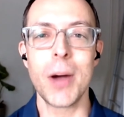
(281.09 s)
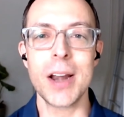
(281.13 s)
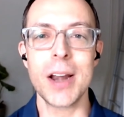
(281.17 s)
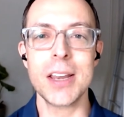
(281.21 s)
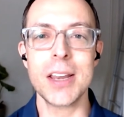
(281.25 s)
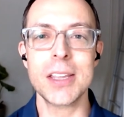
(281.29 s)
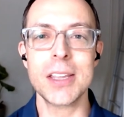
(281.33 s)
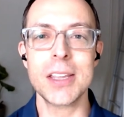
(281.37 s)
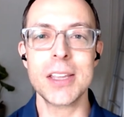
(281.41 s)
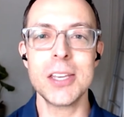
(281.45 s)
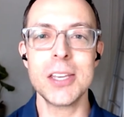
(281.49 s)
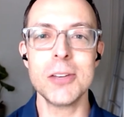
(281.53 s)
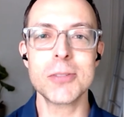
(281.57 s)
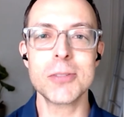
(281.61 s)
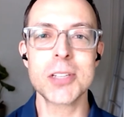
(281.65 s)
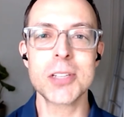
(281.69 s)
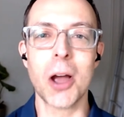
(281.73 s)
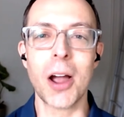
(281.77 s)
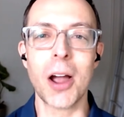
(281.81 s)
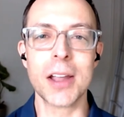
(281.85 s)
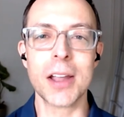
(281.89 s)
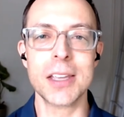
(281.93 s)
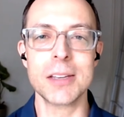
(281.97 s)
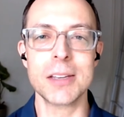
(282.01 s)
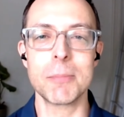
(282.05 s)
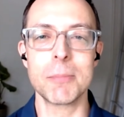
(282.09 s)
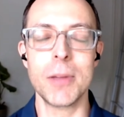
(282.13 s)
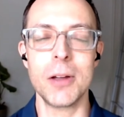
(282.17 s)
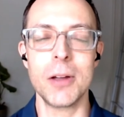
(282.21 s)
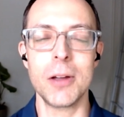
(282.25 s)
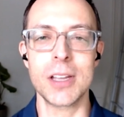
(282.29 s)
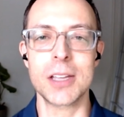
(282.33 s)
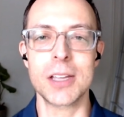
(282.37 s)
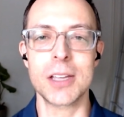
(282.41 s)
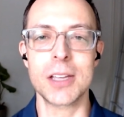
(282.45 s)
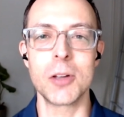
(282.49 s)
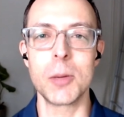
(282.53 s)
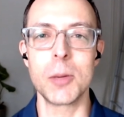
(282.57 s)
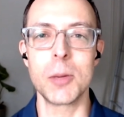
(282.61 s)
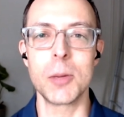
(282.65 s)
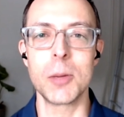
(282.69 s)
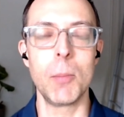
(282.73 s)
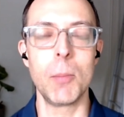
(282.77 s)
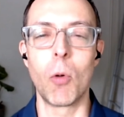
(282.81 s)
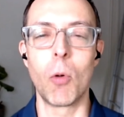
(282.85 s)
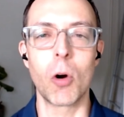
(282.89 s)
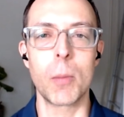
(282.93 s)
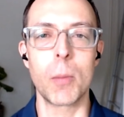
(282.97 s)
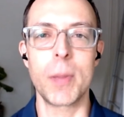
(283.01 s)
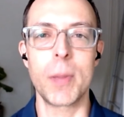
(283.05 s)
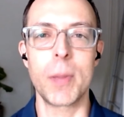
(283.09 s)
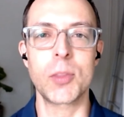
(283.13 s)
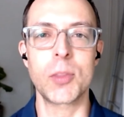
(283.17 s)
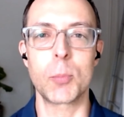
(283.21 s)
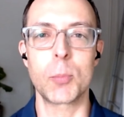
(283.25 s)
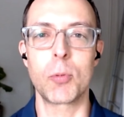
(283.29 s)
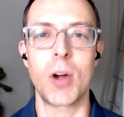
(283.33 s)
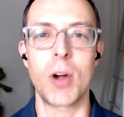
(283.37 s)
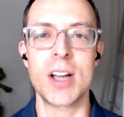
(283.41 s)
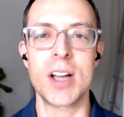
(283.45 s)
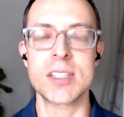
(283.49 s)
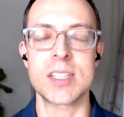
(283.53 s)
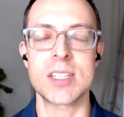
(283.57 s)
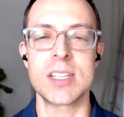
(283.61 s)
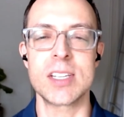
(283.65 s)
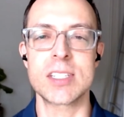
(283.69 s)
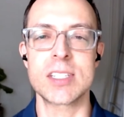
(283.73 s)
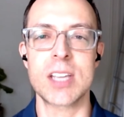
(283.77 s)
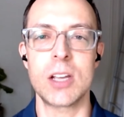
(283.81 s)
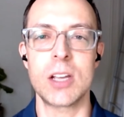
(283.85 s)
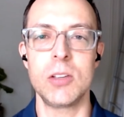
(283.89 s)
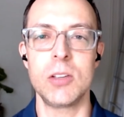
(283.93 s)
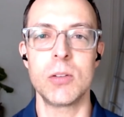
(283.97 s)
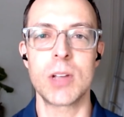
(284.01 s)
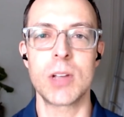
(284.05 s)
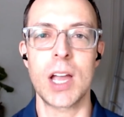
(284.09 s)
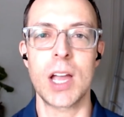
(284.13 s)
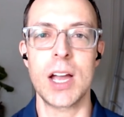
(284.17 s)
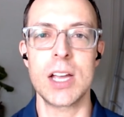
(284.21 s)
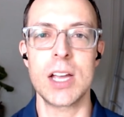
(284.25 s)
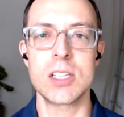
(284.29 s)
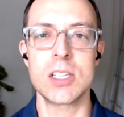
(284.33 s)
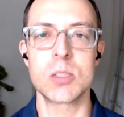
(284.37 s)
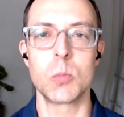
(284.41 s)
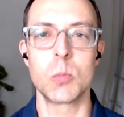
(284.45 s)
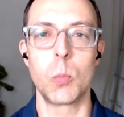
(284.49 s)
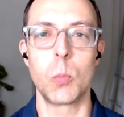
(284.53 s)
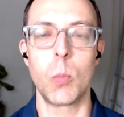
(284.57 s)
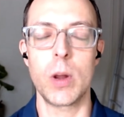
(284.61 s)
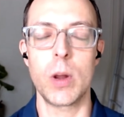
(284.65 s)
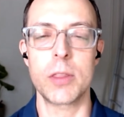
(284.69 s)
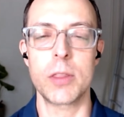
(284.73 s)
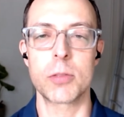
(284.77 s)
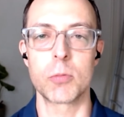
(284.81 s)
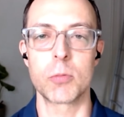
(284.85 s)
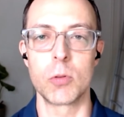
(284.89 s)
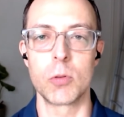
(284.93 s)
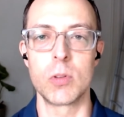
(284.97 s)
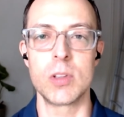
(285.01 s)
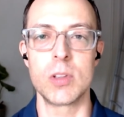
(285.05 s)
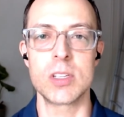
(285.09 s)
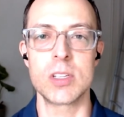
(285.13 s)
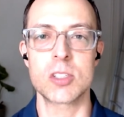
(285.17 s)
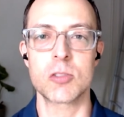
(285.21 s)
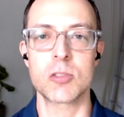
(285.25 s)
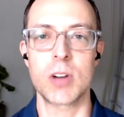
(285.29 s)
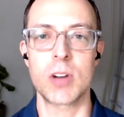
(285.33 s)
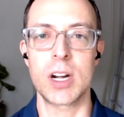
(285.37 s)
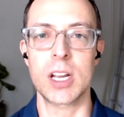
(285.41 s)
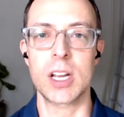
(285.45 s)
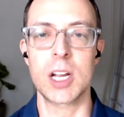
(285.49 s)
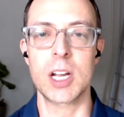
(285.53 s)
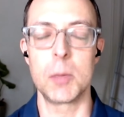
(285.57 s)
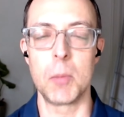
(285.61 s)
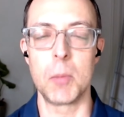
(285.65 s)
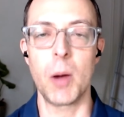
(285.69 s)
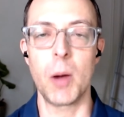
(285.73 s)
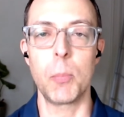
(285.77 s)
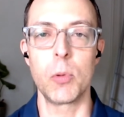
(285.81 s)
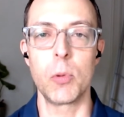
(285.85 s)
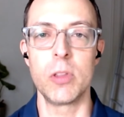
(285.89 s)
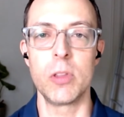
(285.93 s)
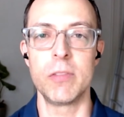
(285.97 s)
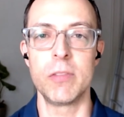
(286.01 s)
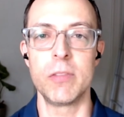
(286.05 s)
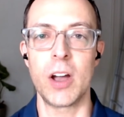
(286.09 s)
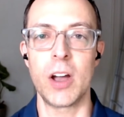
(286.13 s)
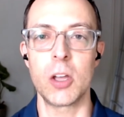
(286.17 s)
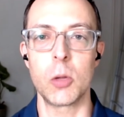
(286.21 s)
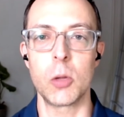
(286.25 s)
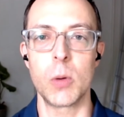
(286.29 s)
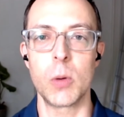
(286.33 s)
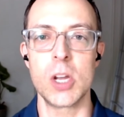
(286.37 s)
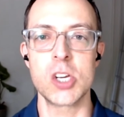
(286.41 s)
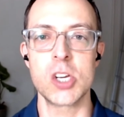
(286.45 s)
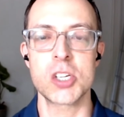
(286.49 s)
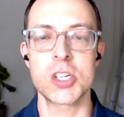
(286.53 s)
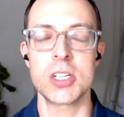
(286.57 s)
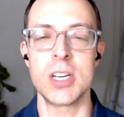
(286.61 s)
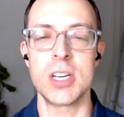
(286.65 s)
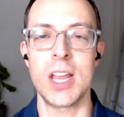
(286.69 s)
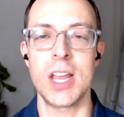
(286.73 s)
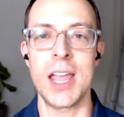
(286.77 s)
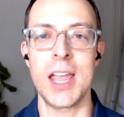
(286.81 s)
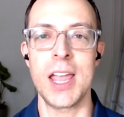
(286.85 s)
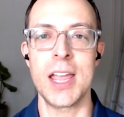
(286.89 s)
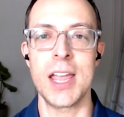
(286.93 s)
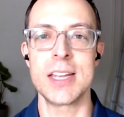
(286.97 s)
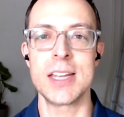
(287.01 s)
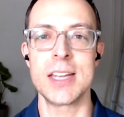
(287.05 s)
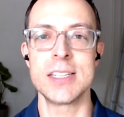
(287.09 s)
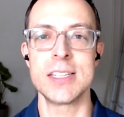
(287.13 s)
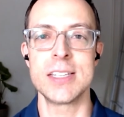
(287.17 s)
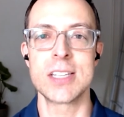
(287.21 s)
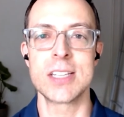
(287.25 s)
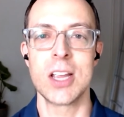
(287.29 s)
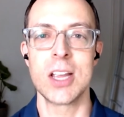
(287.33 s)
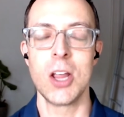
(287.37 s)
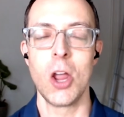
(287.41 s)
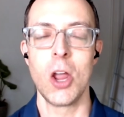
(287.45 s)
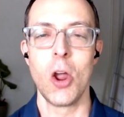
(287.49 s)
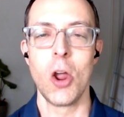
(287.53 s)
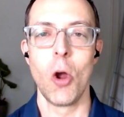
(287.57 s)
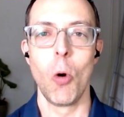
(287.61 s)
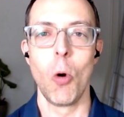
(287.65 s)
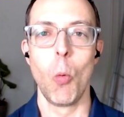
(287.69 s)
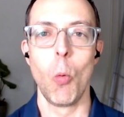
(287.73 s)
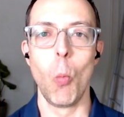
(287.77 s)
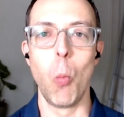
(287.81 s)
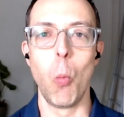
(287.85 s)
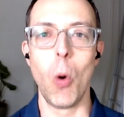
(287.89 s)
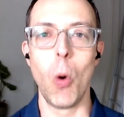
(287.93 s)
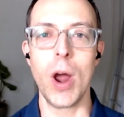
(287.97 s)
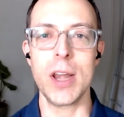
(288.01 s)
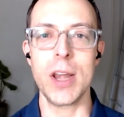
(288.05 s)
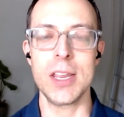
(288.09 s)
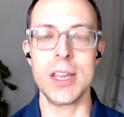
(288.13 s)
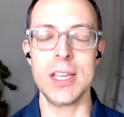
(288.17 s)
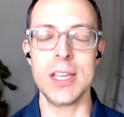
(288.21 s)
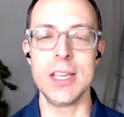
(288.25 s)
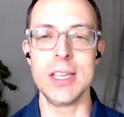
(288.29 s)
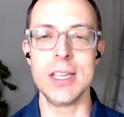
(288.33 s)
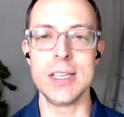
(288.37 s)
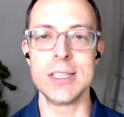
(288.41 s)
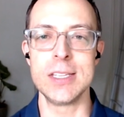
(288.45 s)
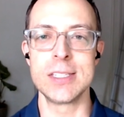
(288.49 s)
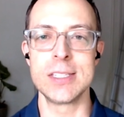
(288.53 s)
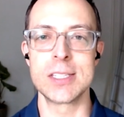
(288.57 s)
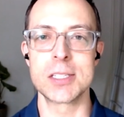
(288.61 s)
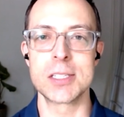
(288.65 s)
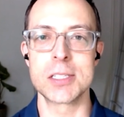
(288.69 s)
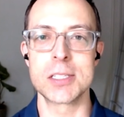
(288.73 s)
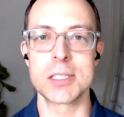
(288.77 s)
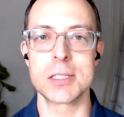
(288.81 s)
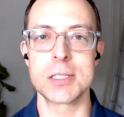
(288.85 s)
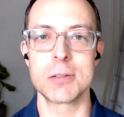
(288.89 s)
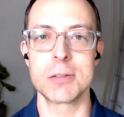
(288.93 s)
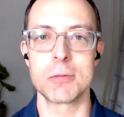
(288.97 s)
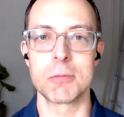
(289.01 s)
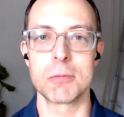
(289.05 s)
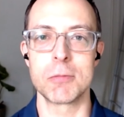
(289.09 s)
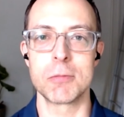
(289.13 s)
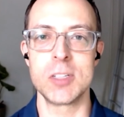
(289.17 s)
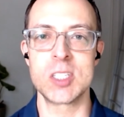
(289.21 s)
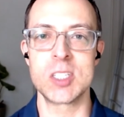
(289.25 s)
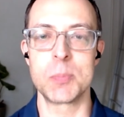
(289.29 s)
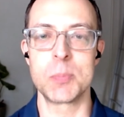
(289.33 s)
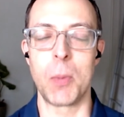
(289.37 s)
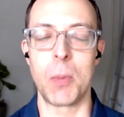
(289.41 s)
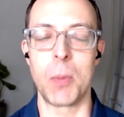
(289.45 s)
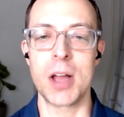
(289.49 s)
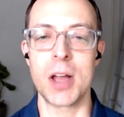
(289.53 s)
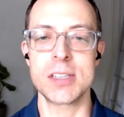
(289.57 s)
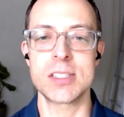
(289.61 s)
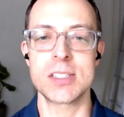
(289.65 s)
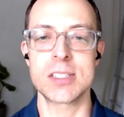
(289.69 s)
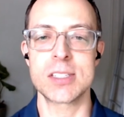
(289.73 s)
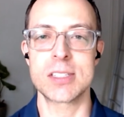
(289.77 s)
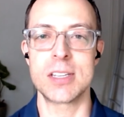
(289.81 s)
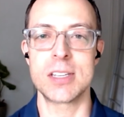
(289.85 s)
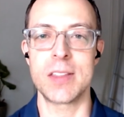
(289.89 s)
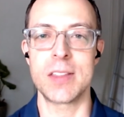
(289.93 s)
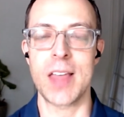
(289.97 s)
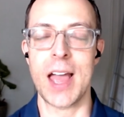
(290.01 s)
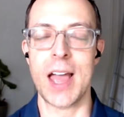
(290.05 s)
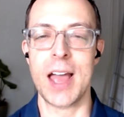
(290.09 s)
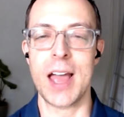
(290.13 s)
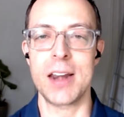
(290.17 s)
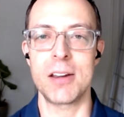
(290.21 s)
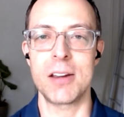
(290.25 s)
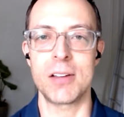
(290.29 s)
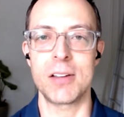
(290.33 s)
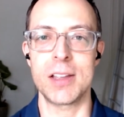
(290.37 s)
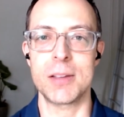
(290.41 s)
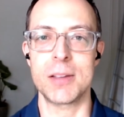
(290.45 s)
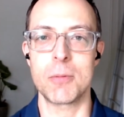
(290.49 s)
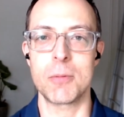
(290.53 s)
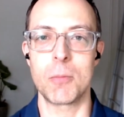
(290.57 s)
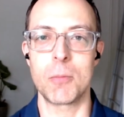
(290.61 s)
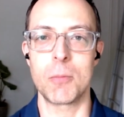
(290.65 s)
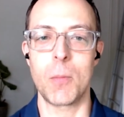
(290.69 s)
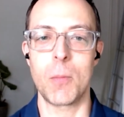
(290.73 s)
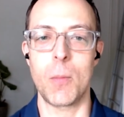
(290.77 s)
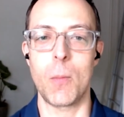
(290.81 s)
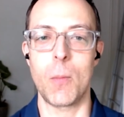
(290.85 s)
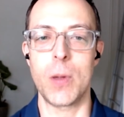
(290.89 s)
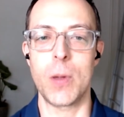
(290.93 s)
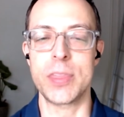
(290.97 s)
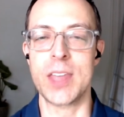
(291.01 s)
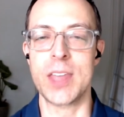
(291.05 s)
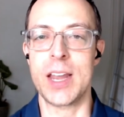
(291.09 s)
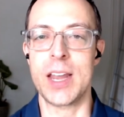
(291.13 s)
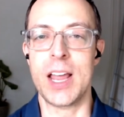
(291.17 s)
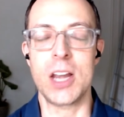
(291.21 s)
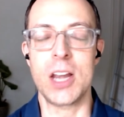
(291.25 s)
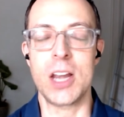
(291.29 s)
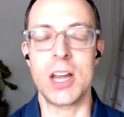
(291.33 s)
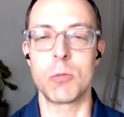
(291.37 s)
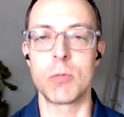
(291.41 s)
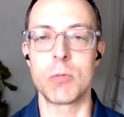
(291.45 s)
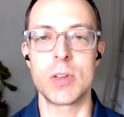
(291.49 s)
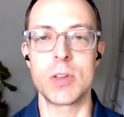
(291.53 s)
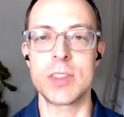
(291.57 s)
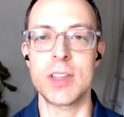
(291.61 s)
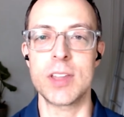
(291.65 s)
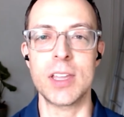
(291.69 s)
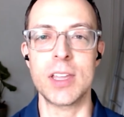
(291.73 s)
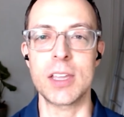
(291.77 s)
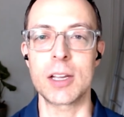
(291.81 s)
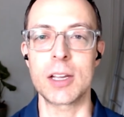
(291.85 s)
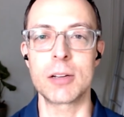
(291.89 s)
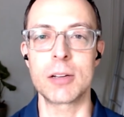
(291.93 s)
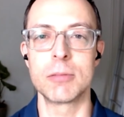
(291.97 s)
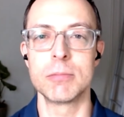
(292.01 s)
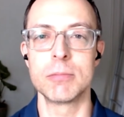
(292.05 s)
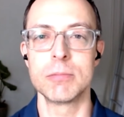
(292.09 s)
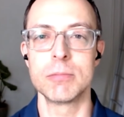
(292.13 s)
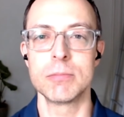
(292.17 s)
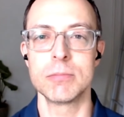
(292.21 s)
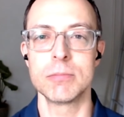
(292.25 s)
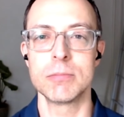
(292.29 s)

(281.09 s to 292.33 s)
But can you talk uh, like a little bit more about the process, how you guys went through this, trying to come up with a valuation, and what his response to that, like what that had you rethinking?